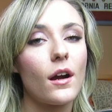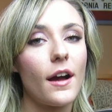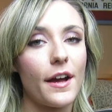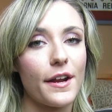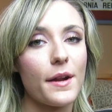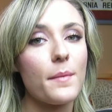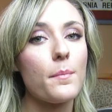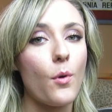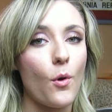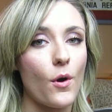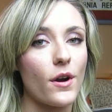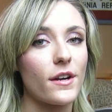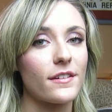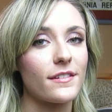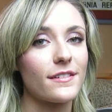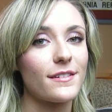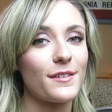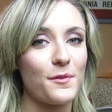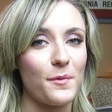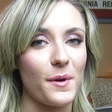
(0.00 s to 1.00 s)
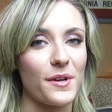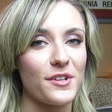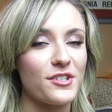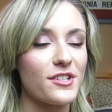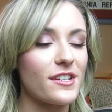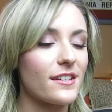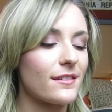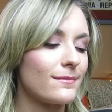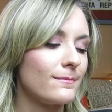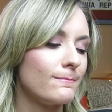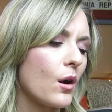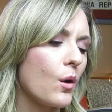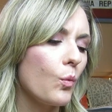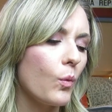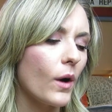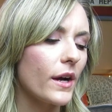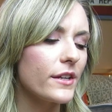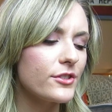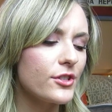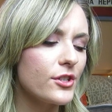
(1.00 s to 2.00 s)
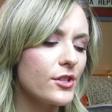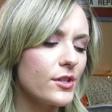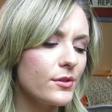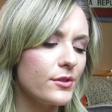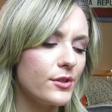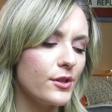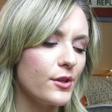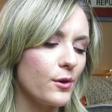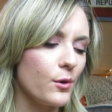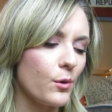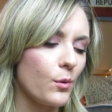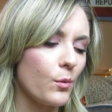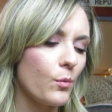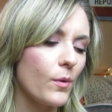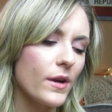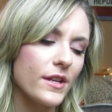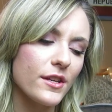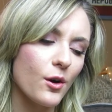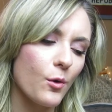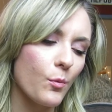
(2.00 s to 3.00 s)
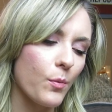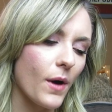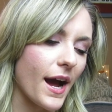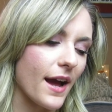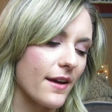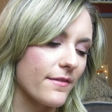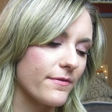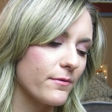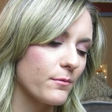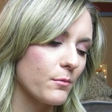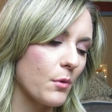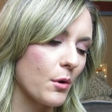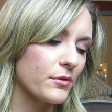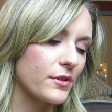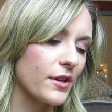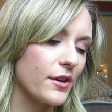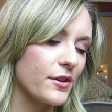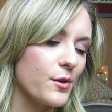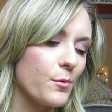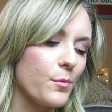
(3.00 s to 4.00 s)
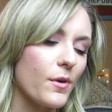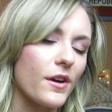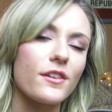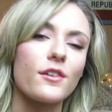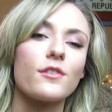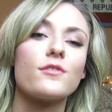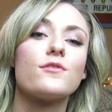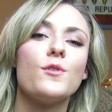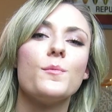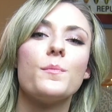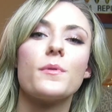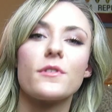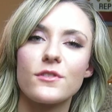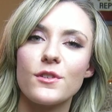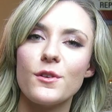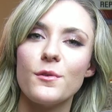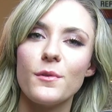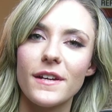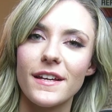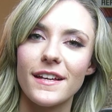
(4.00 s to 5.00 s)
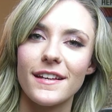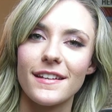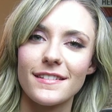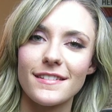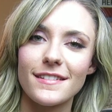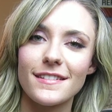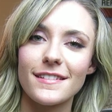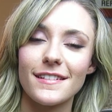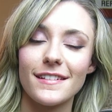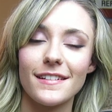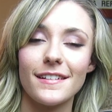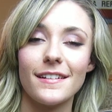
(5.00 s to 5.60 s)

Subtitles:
an important question. What do you do when your wife won't tell you where your super suit is?